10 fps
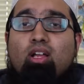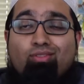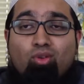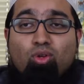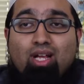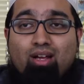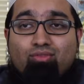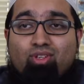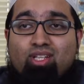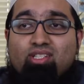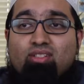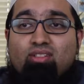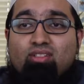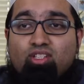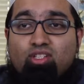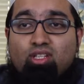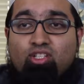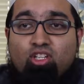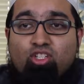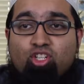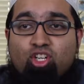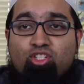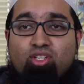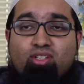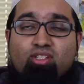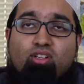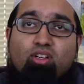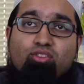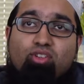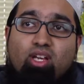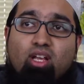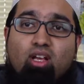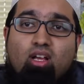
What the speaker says: If you look at, for instance, the church in this country,